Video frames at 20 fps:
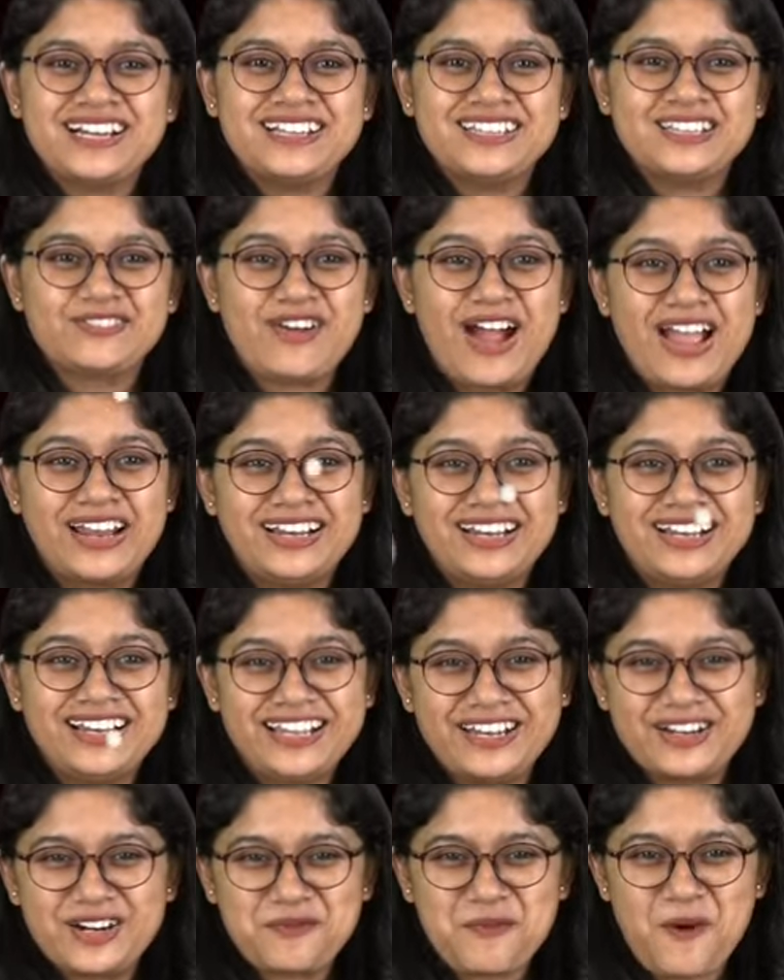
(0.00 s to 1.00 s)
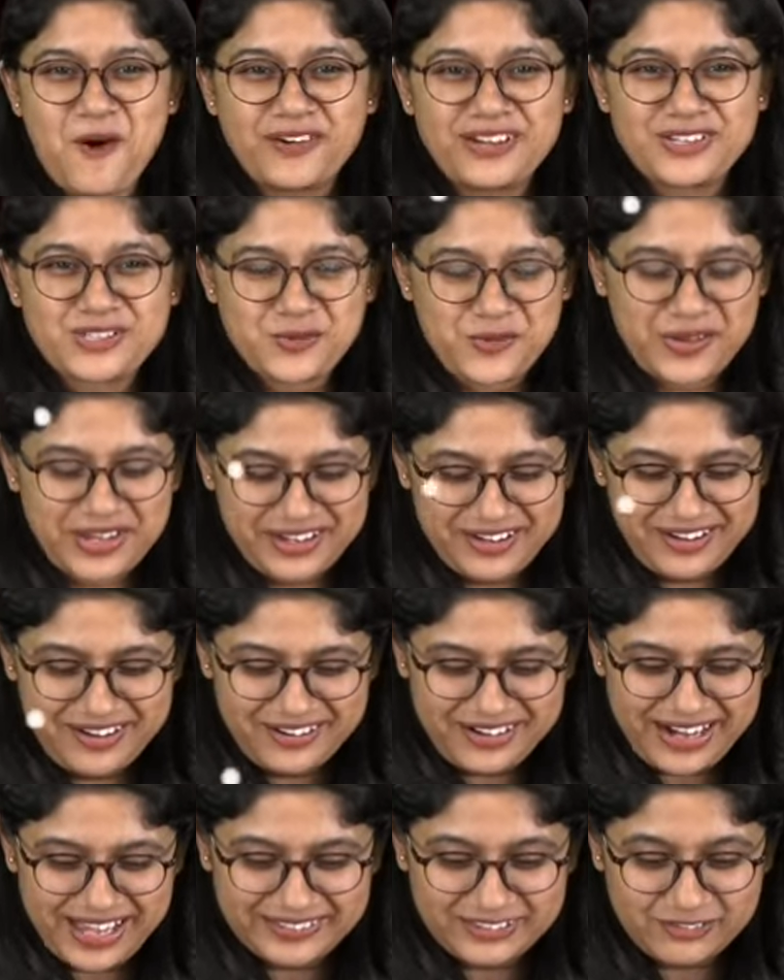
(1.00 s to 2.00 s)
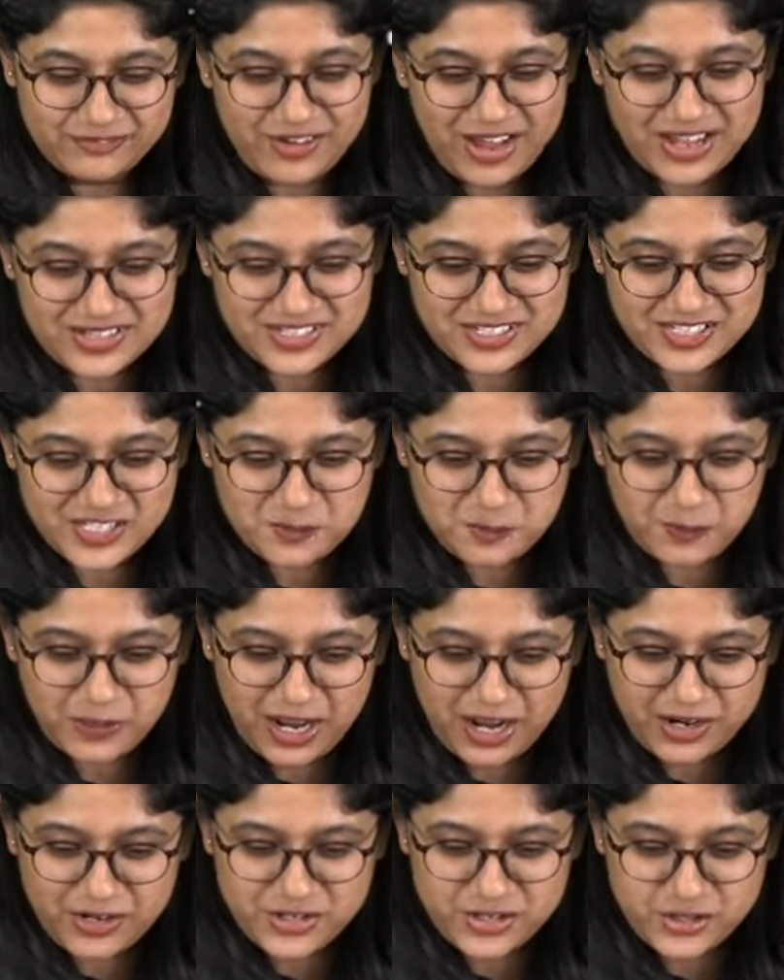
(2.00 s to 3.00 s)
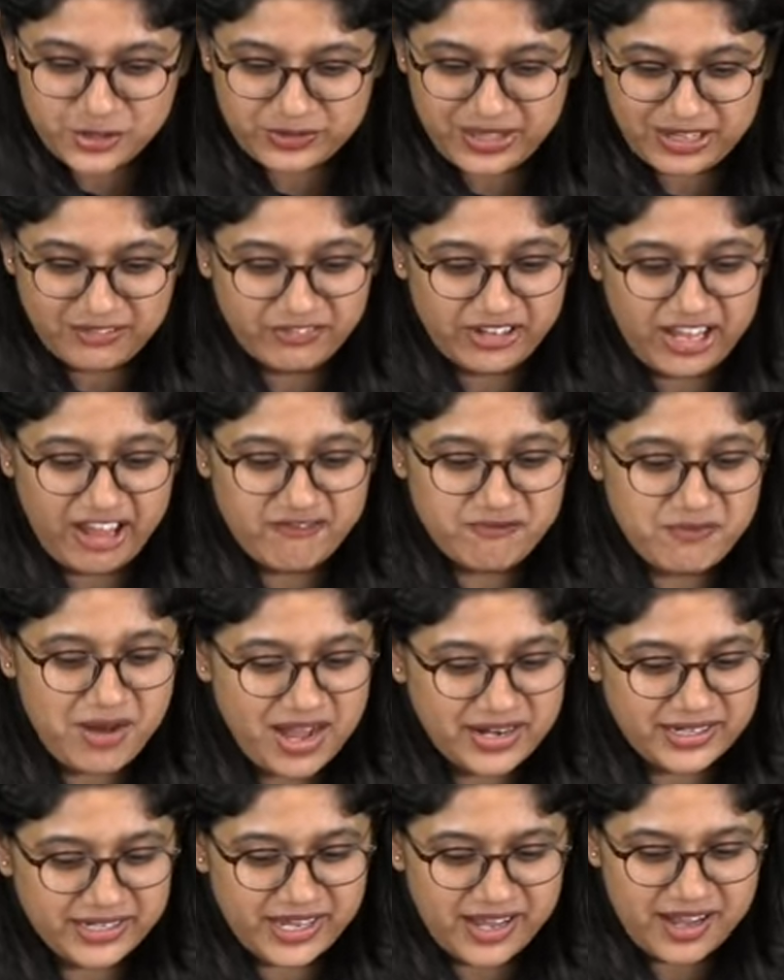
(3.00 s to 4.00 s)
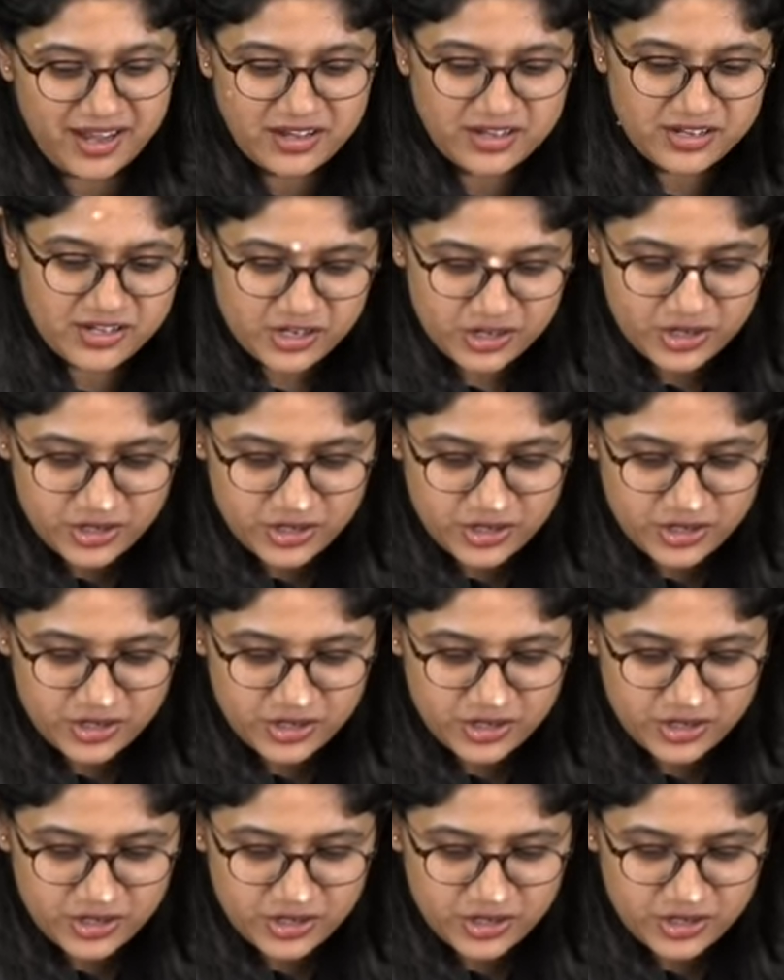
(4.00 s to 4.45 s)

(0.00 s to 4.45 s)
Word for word: The final leaderboard is over here and the fastest is Priyanshu. Then we have Manya.